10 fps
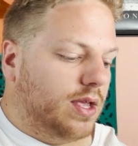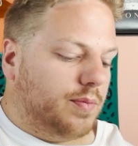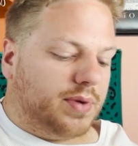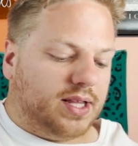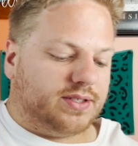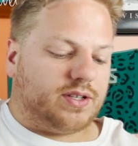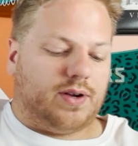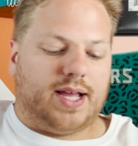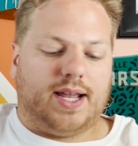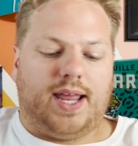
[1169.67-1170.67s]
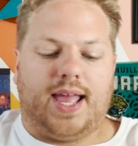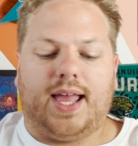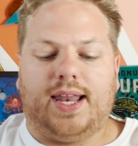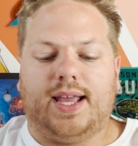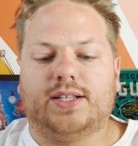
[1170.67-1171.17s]
But let's go ahead
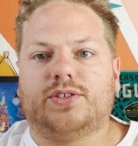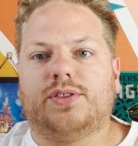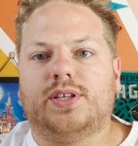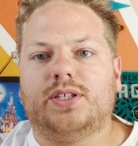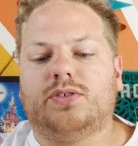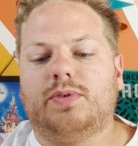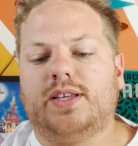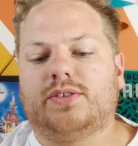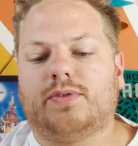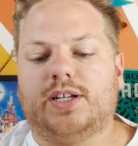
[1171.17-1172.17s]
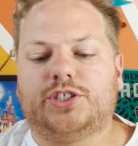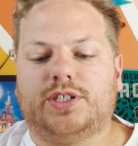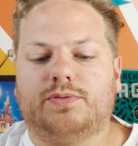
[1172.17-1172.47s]
and answer this week's question,